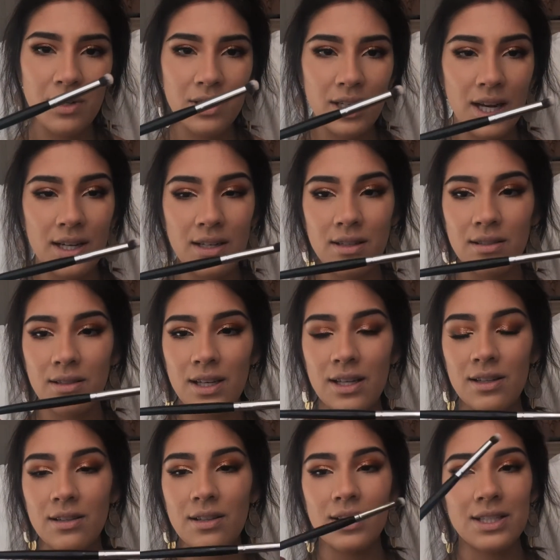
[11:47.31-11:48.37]
brush, kind of,
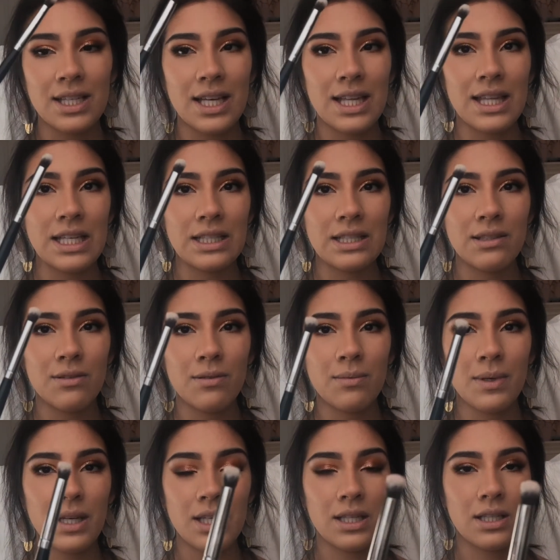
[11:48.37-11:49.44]
it looks like this a little
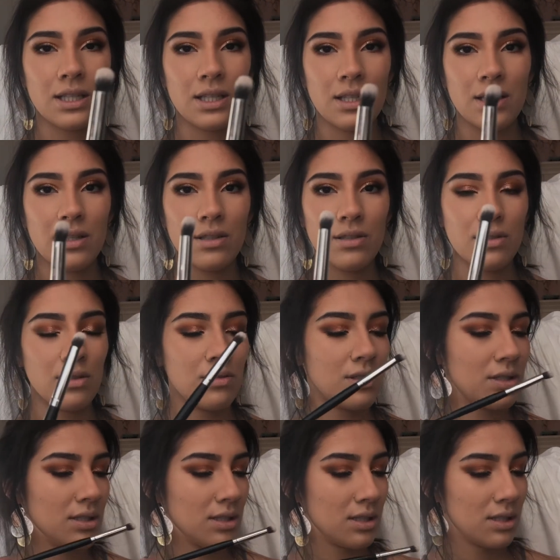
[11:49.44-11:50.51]
bit. So
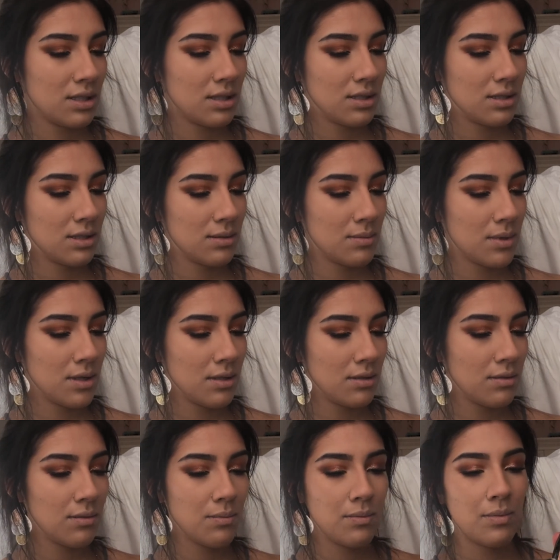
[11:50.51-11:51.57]
just a small
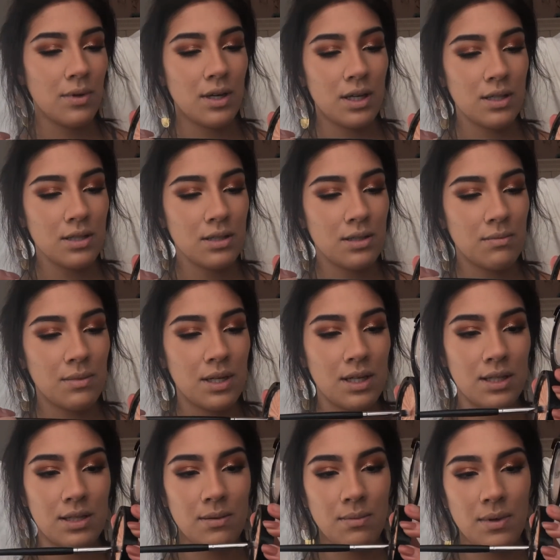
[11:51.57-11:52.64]
little brush. I'm
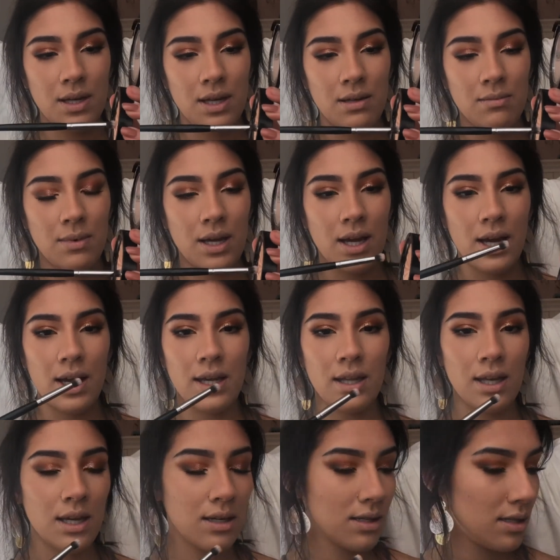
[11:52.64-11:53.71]
gonna dip it in my
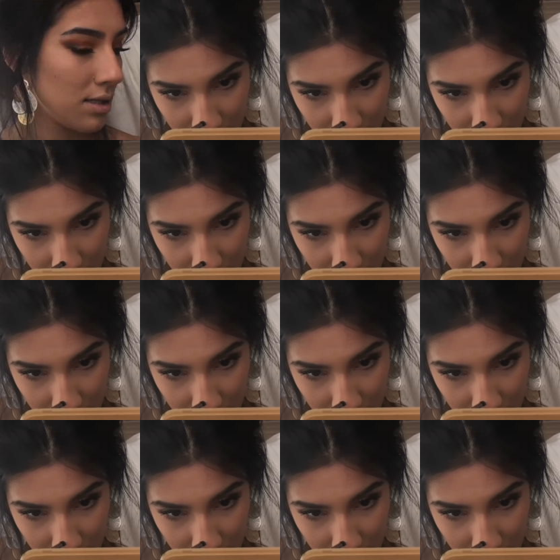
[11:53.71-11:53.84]
highlighter.